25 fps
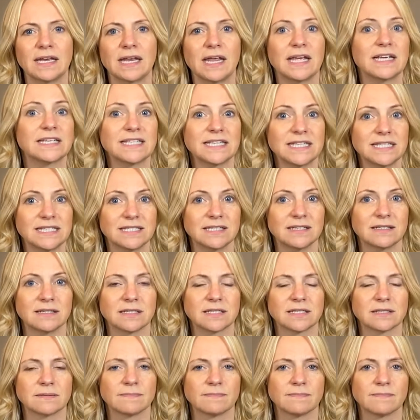
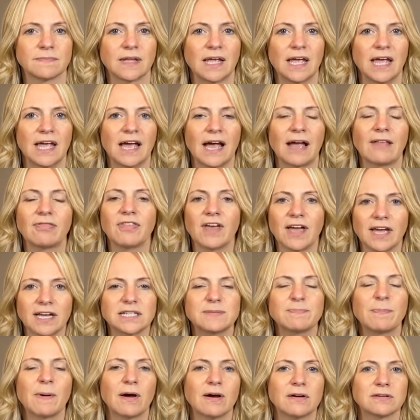existence, and that is
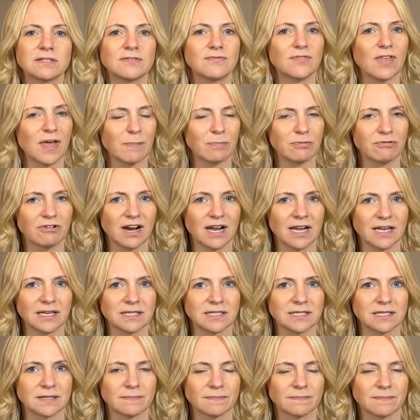part of their brand.